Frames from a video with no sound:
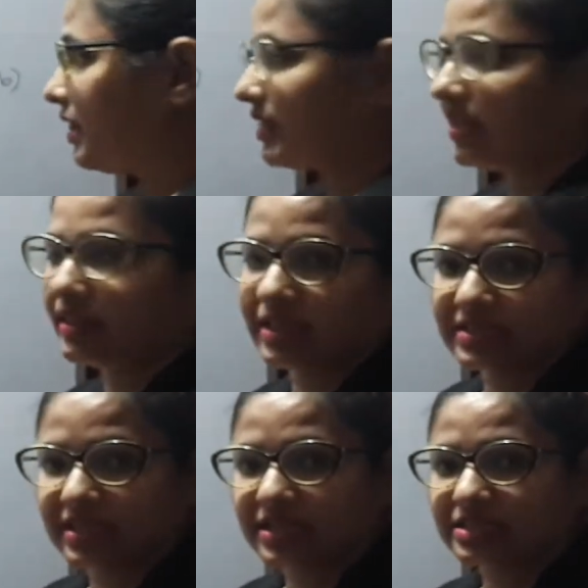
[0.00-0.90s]
then
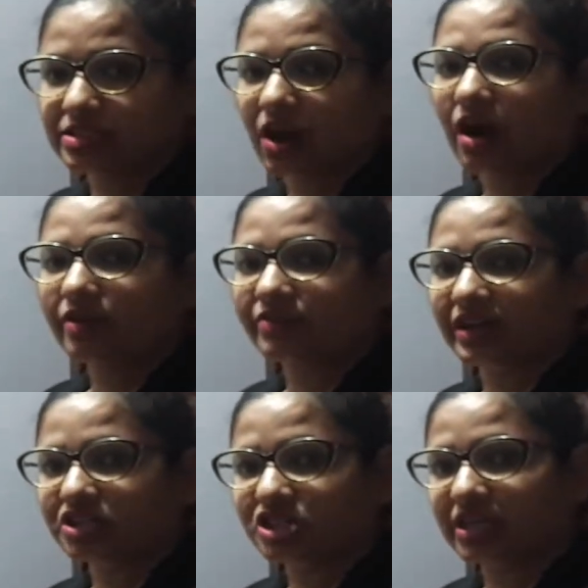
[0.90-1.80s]
this is your
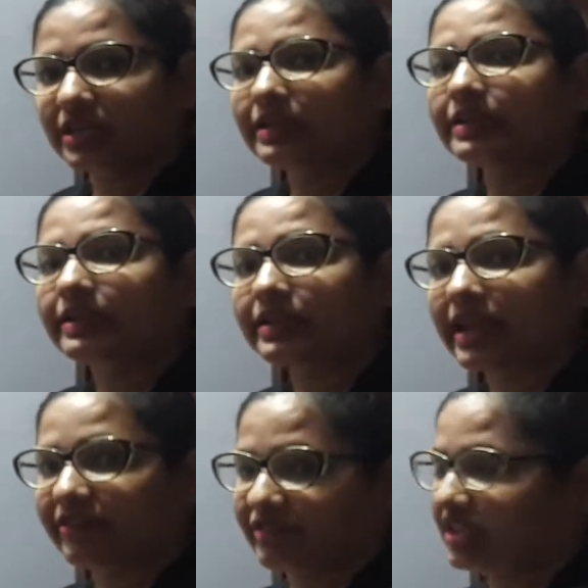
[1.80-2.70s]
function
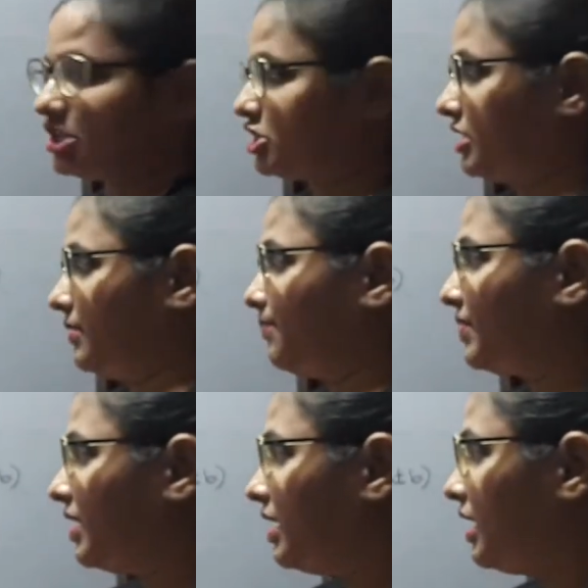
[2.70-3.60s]
definition.
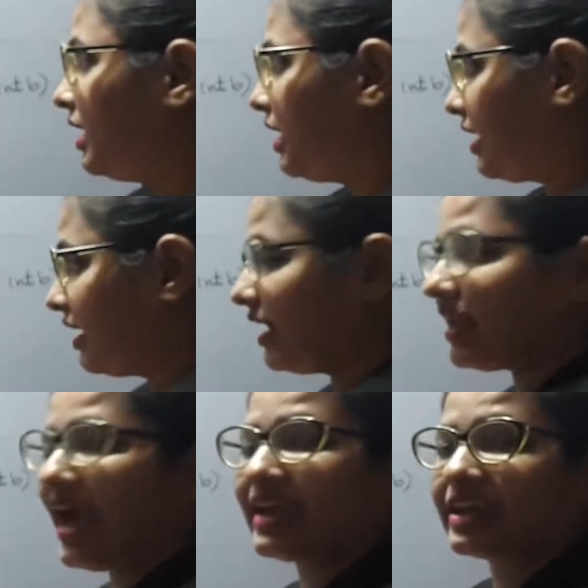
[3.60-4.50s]
Here
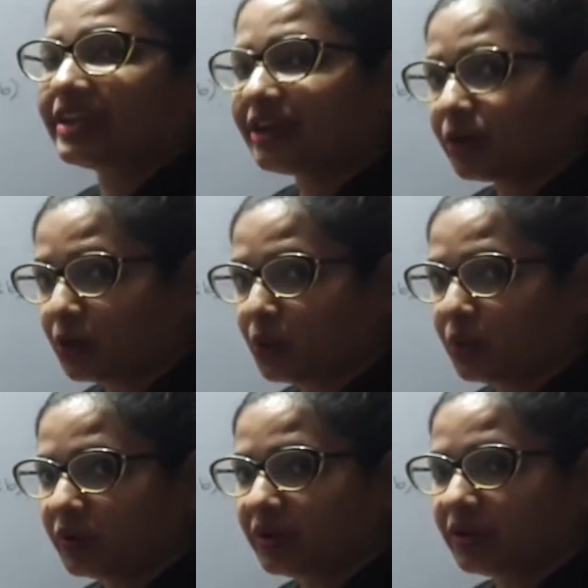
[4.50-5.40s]
I can
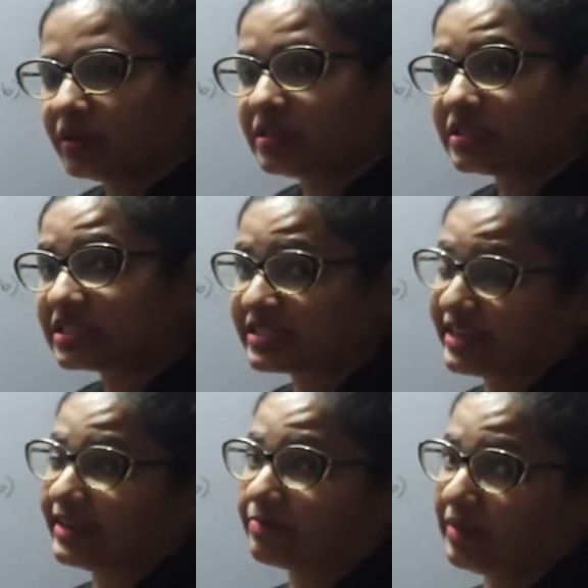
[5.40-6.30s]
include
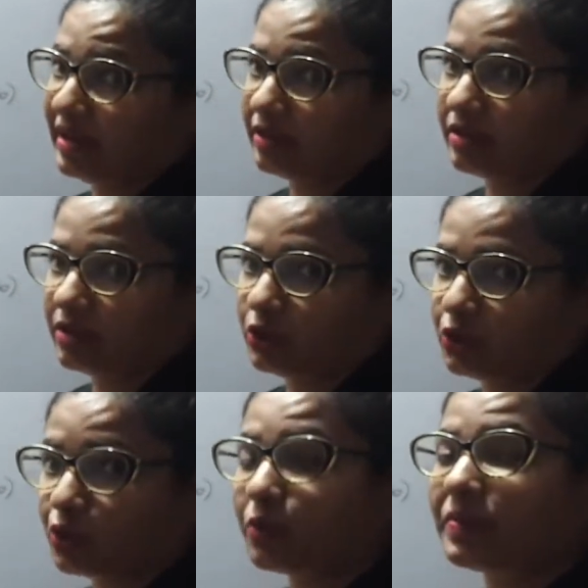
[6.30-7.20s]
statement
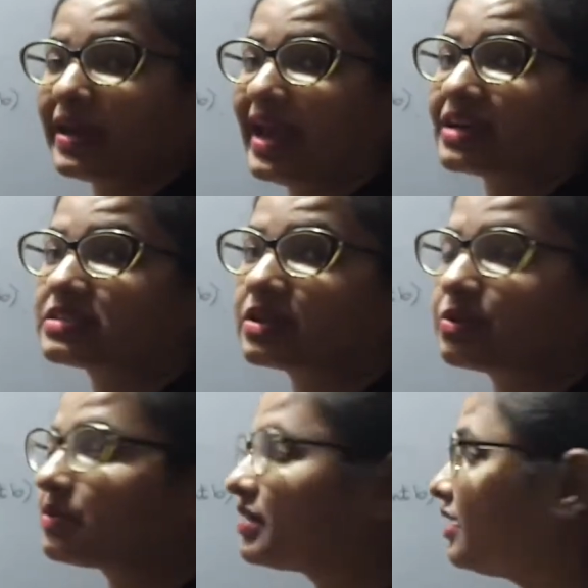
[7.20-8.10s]
to be
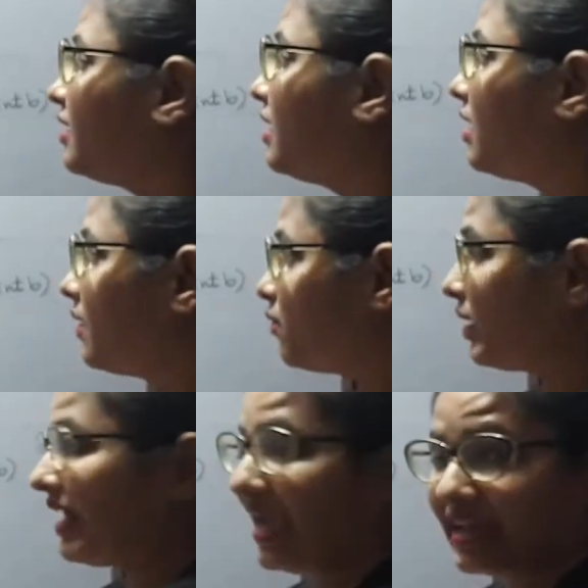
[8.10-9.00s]
executed
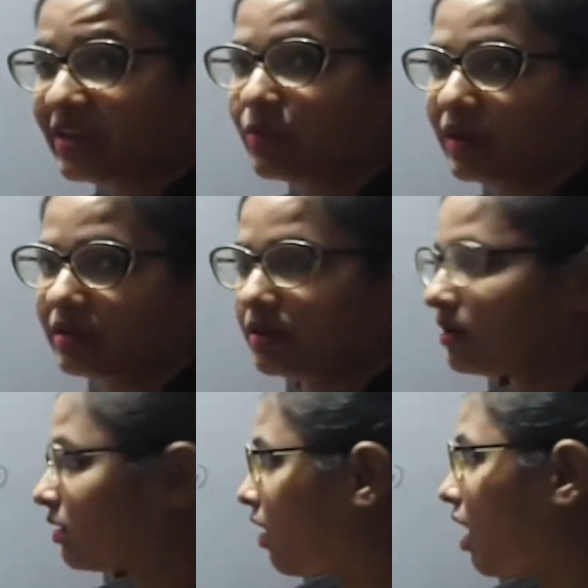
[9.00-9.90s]
when anyone
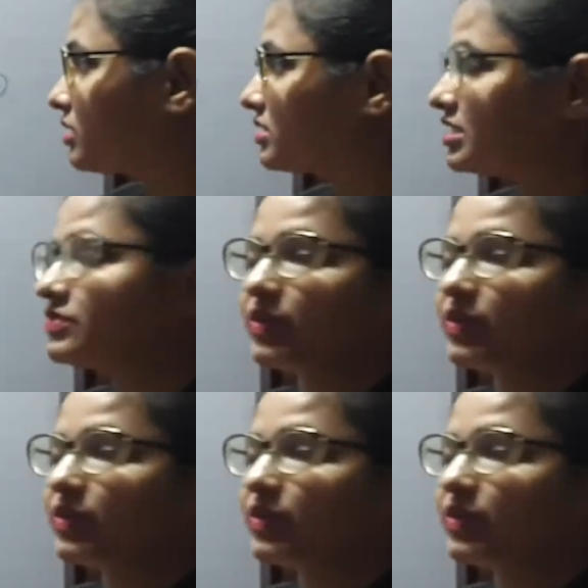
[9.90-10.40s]
calls this